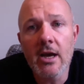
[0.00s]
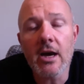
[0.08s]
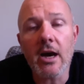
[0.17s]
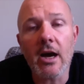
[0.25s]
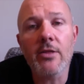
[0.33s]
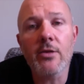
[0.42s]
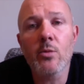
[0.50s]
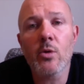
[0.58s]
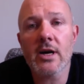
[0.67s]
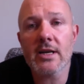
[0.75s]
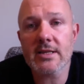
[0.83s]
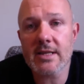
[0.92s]

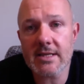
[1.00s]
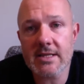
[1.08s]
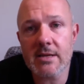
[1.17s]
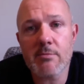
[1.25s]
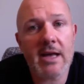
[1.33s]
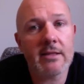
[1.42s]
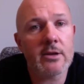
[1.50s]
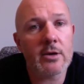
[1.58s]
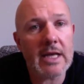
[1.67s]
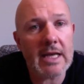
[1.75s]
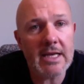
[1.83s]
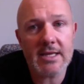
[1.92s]
Otherwise, there's demand that
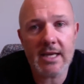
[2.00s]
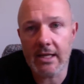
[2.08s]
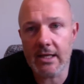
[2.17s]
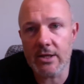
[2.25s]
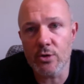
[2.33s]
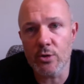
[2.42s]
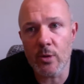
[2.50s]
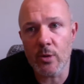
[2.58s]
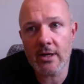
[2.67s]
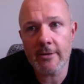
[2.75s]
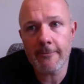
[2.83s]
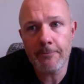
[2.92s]
is heading your
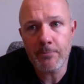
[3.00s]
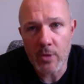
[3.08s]
way,